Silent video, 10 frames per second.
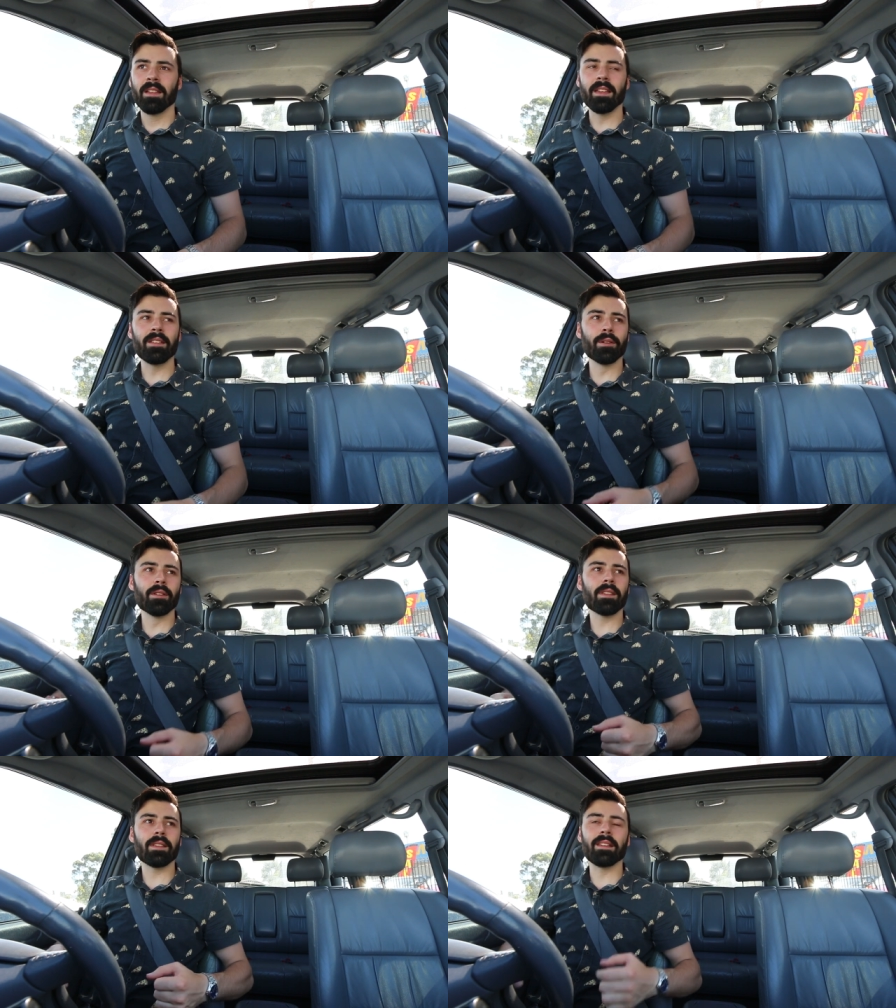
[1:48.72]
They
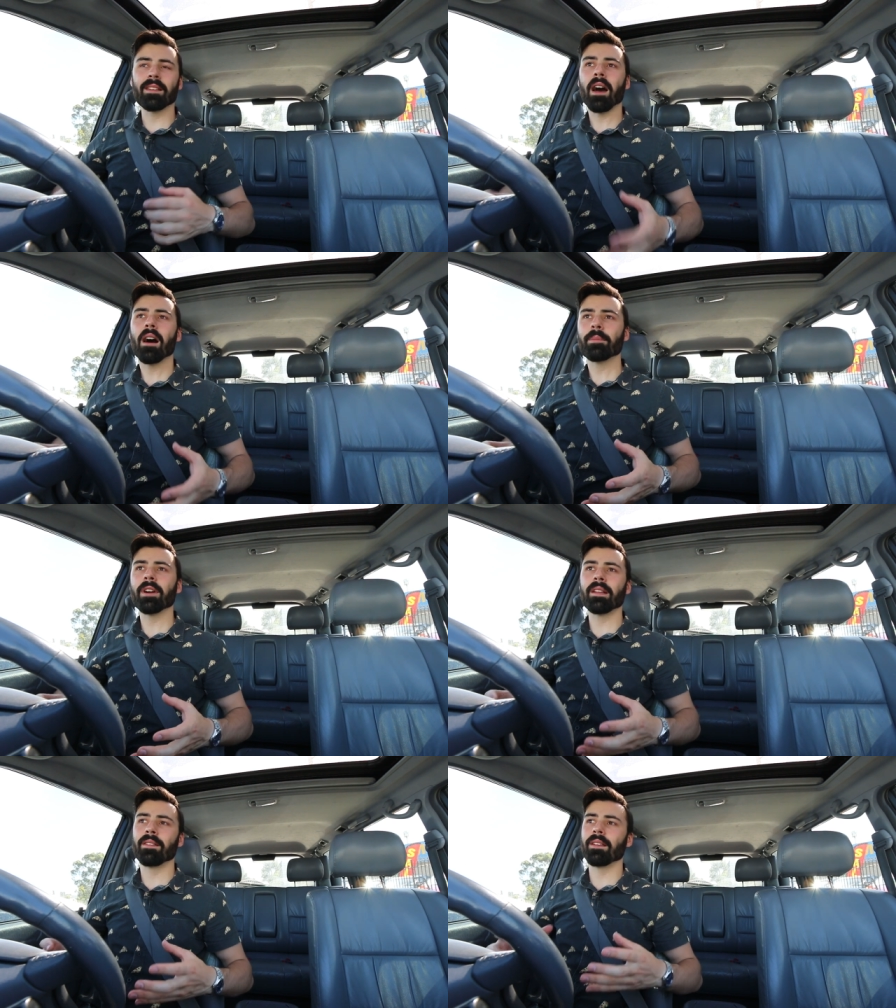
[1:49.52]
thought that these car
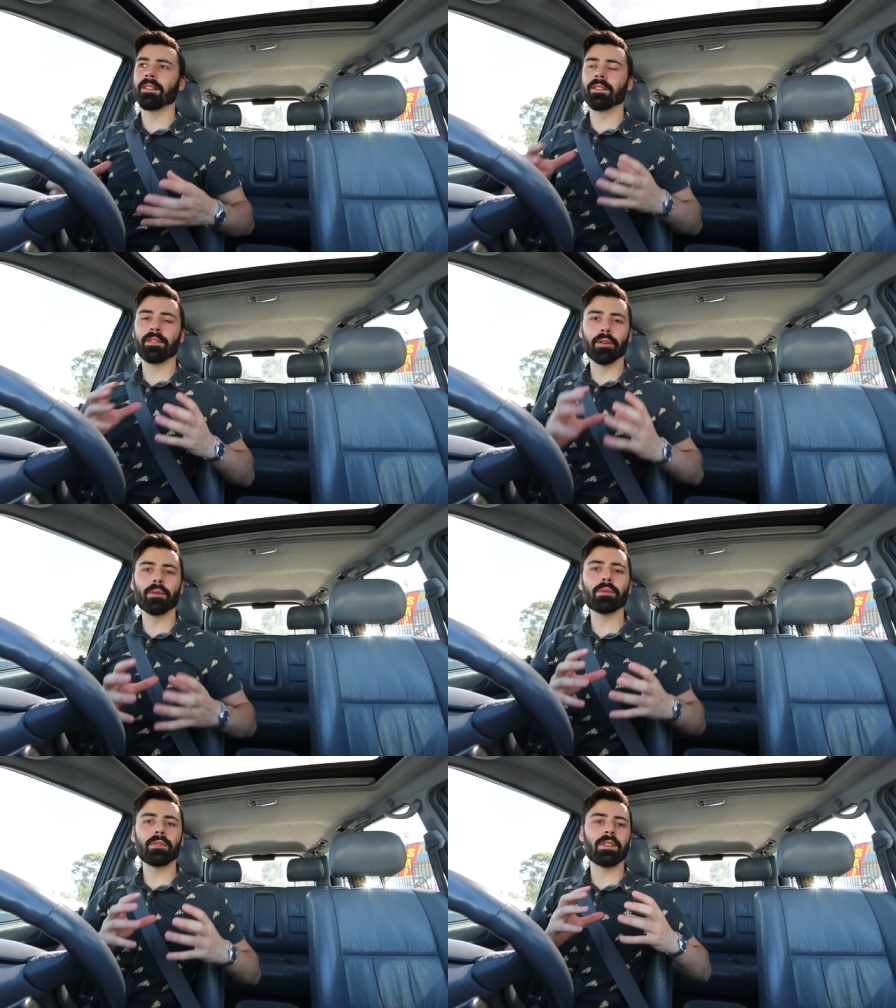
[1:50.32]
brands
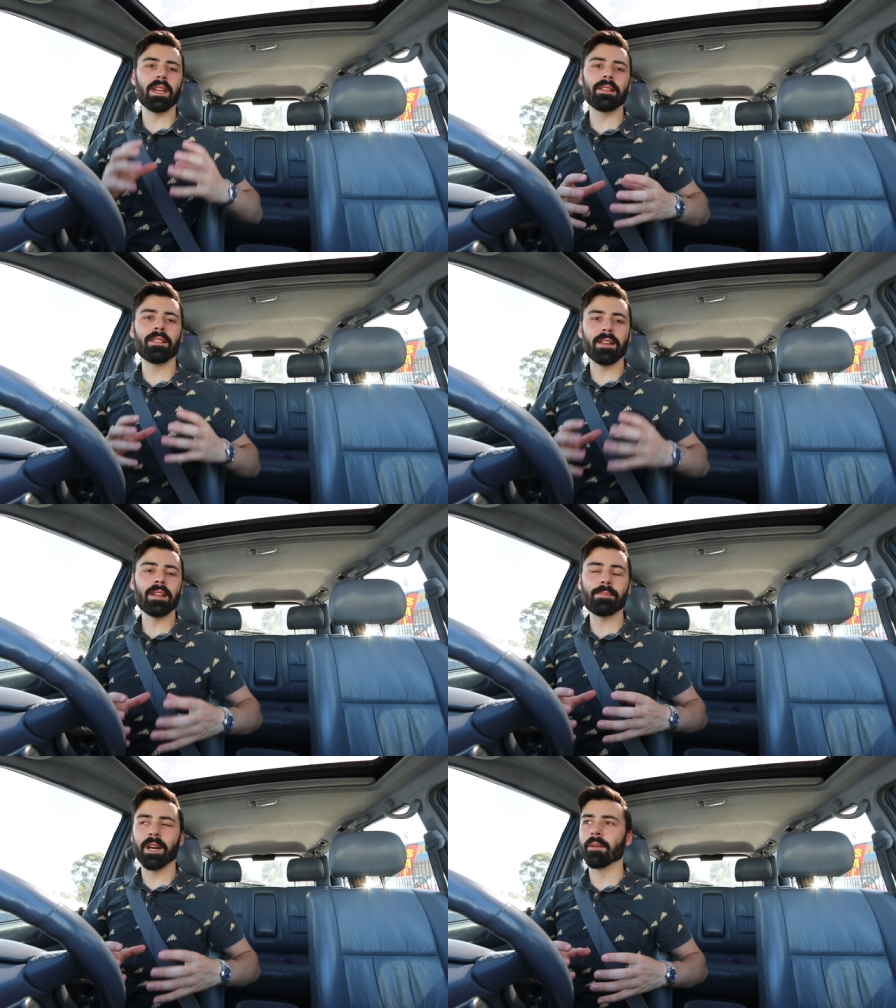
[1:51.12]
installed these
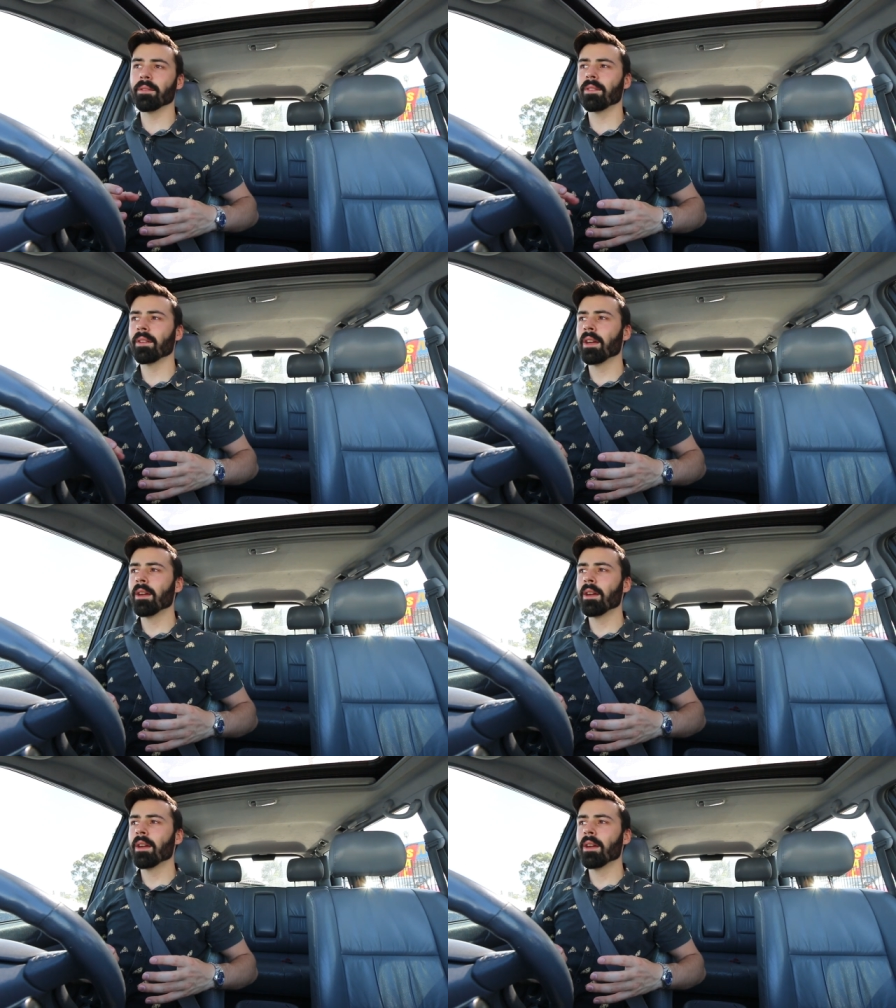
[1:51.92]
seatbelts